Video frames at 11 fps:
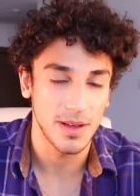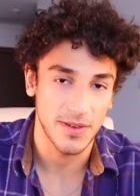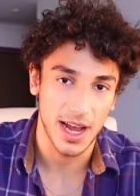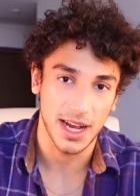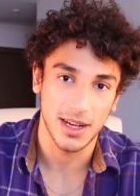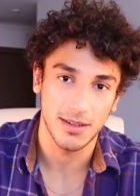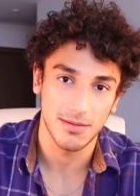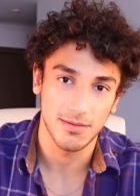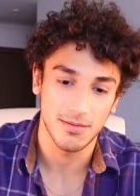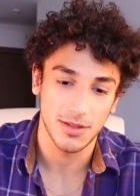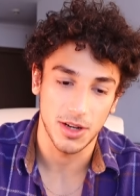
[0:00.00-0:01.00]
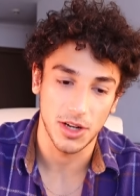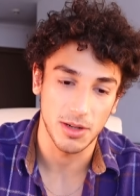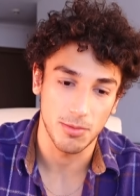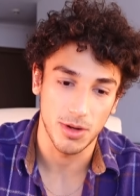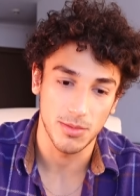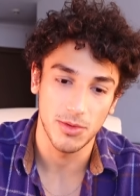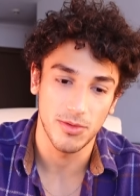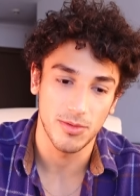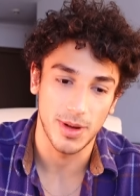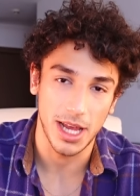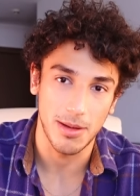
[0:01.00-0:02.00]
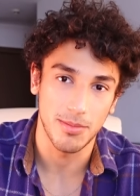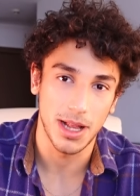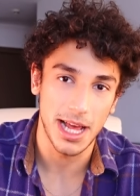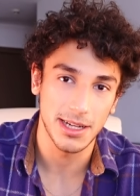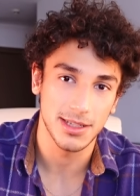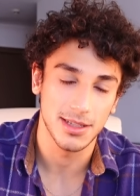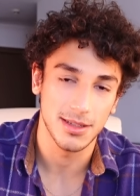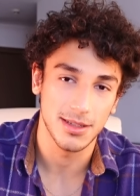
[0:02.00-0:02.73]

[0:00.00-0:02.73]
If I are you gonna remove my implant?